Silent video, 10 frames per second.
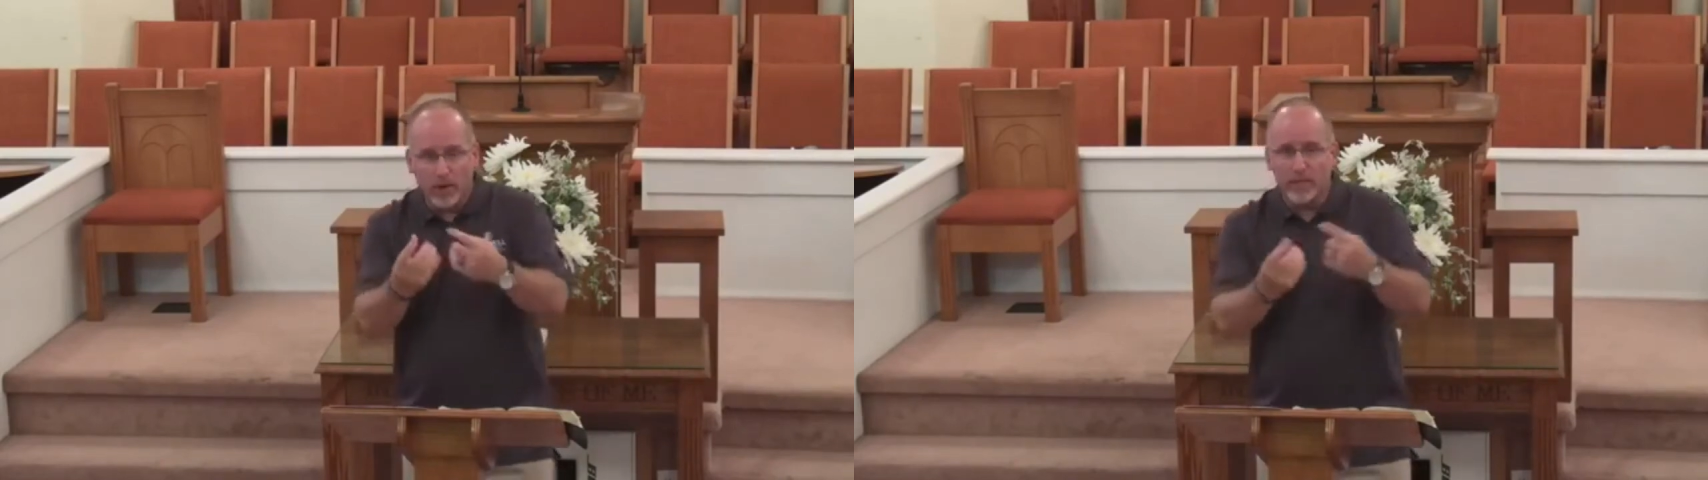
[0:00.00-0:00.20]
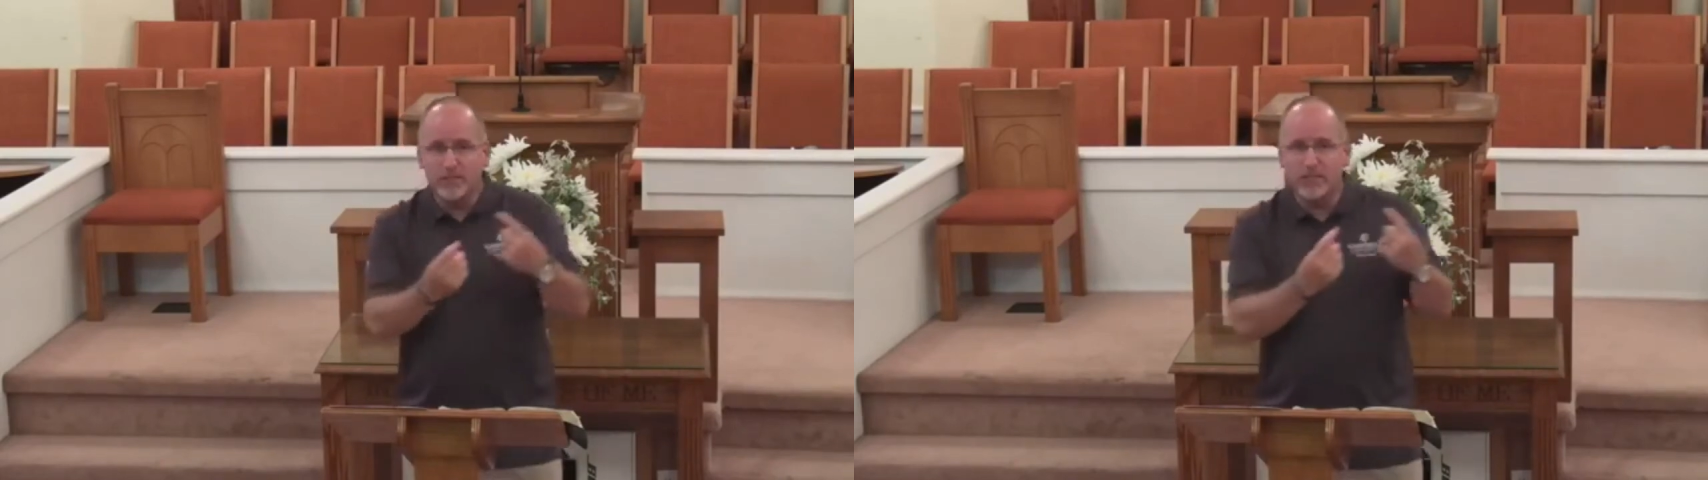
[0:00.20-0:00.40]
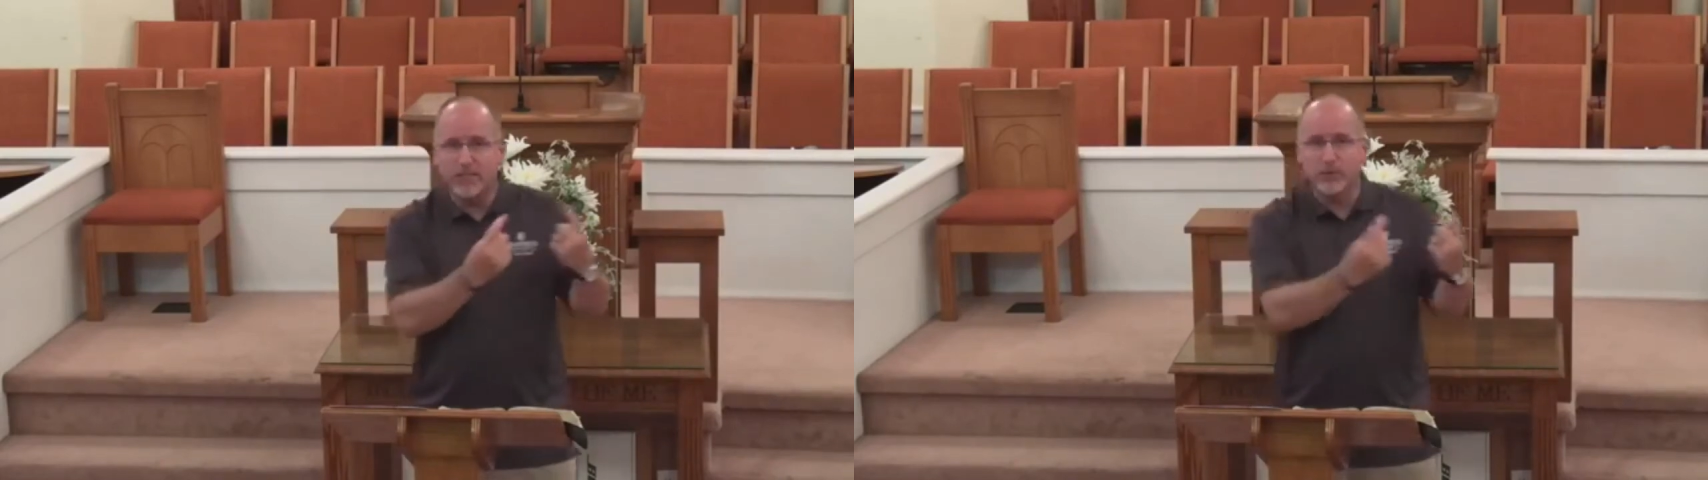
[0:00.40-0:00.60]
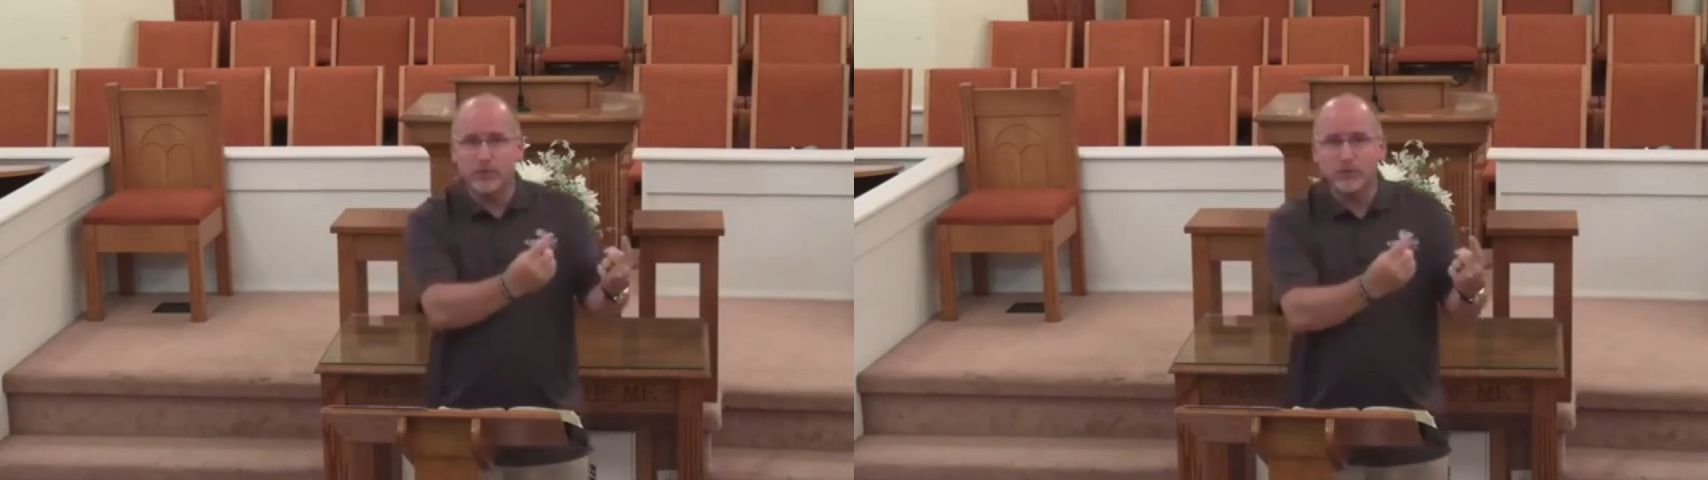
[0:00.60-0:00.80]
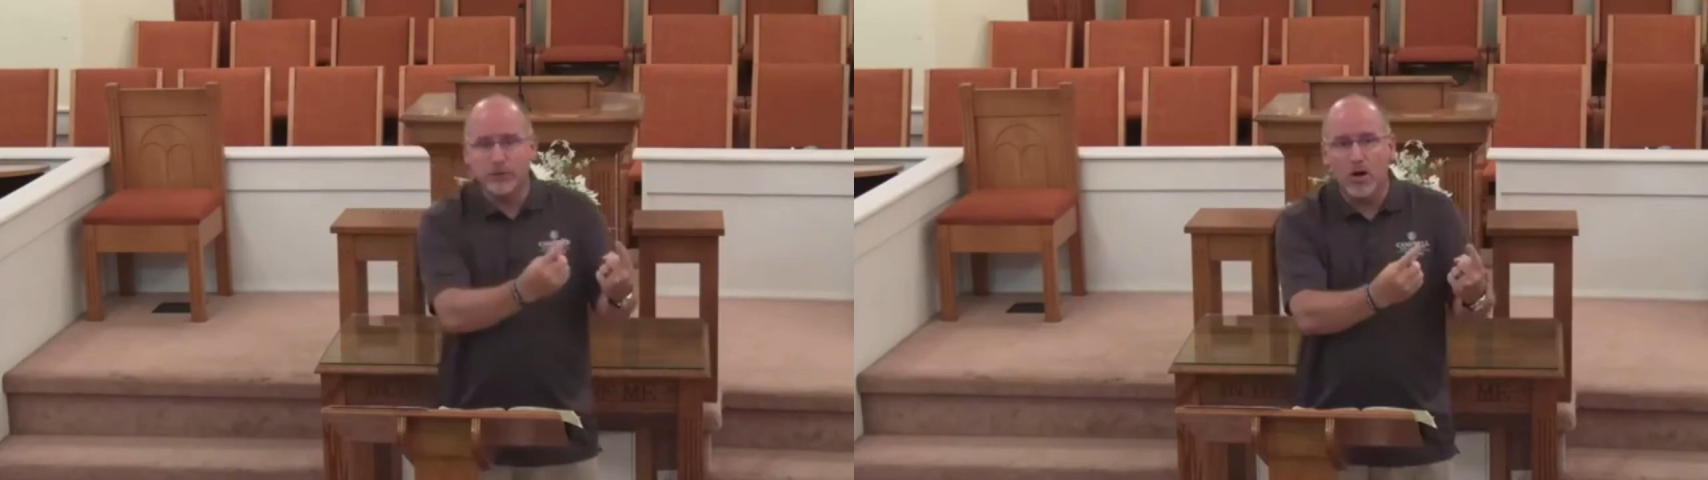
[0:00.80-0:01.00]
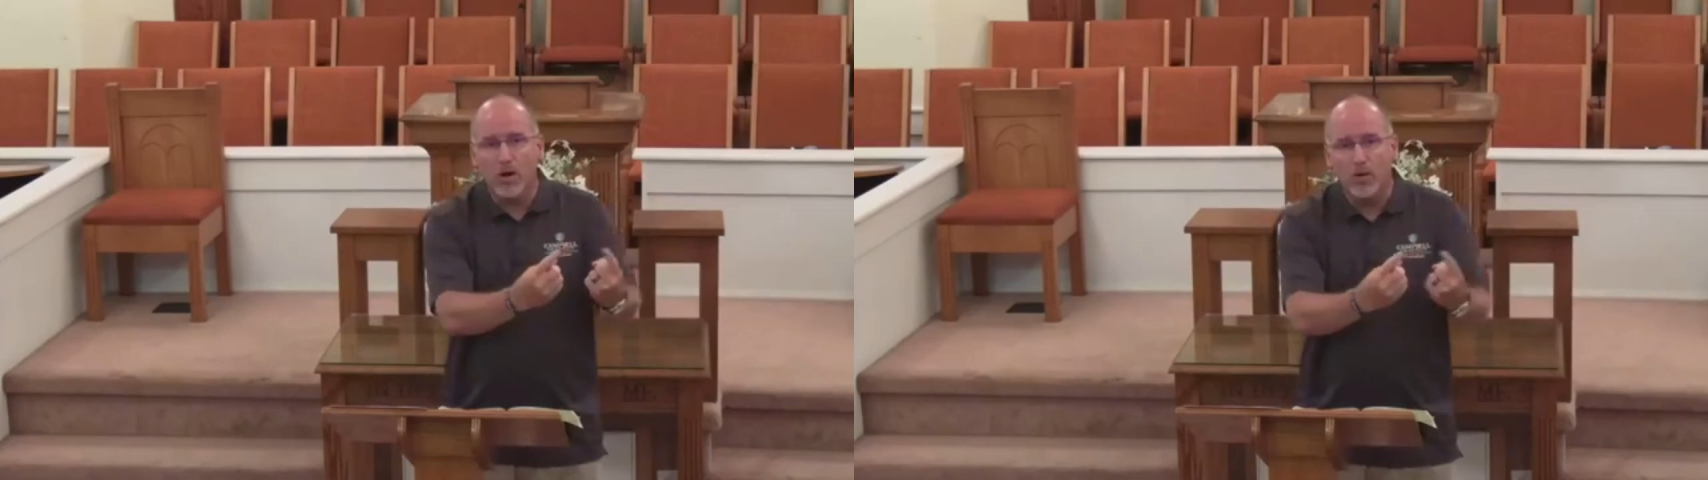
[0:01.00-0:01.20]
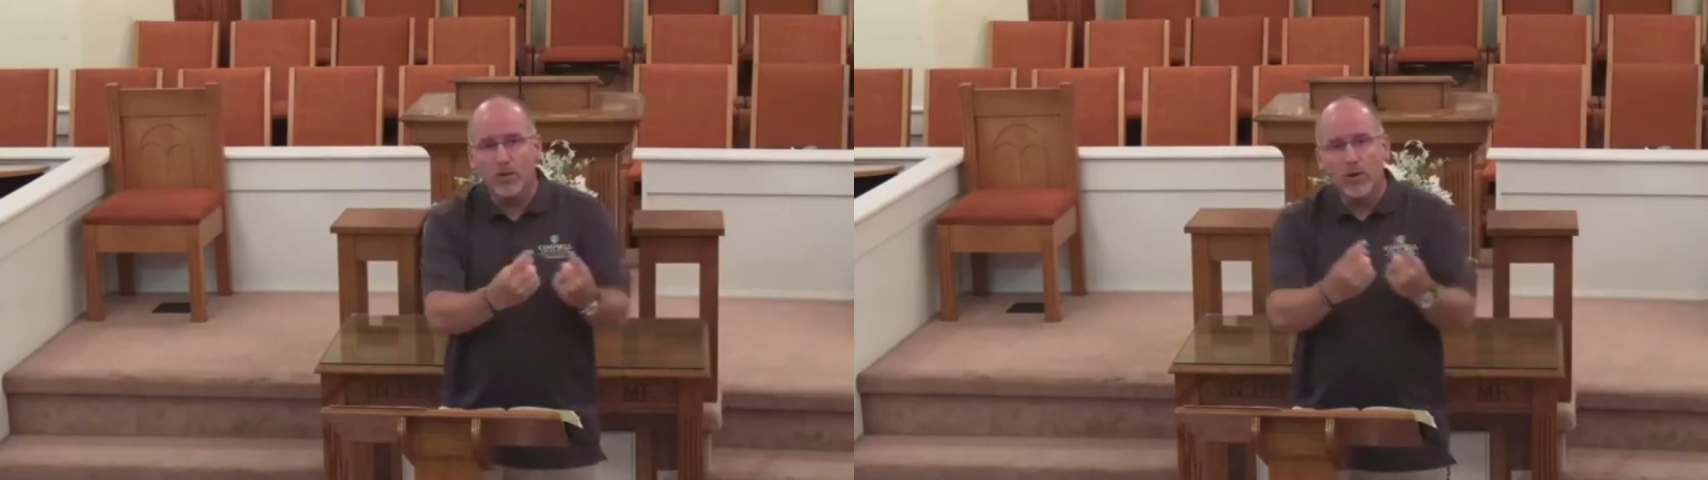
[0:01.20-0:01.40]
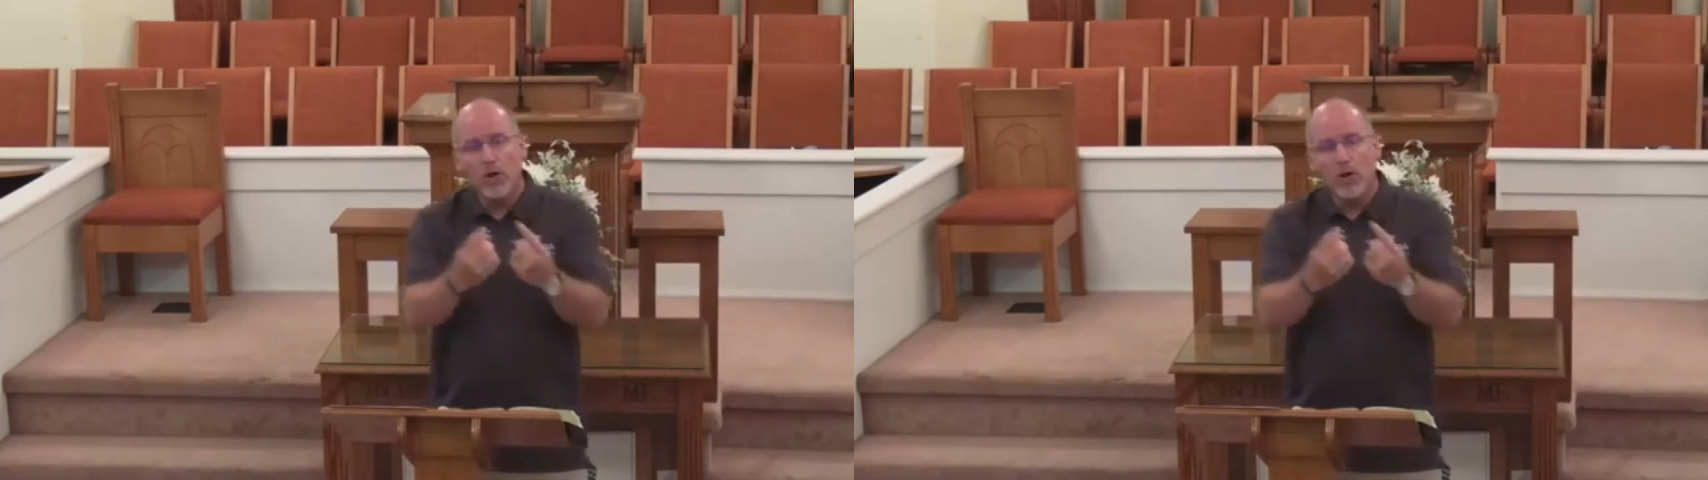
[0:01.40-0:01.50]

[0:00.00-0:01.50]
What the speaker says: Ezekiel saw,